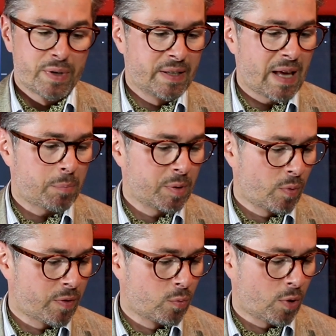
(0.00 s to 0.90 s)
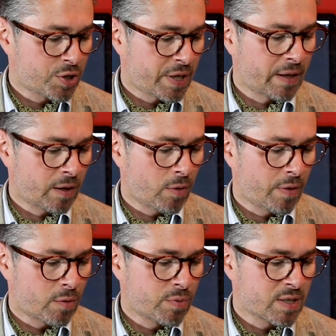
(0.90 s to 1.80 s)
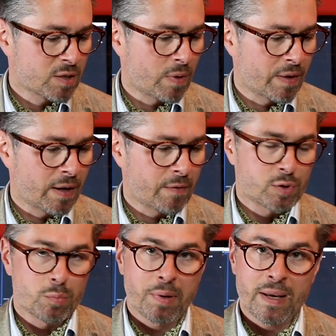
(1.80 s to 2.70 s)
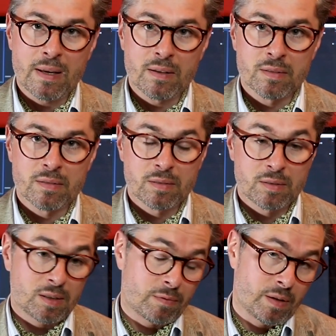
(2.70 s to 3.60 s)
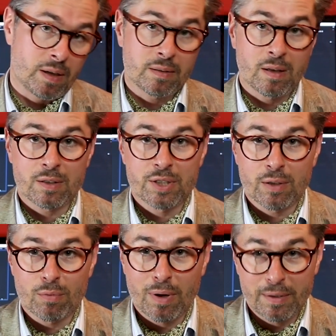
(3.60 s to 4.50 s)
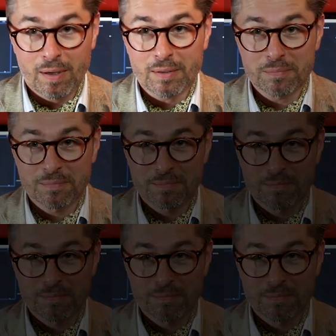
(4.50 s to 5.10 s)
really happy with a watch hanging on their wrists when they have to play stuff like Django Reinhardt.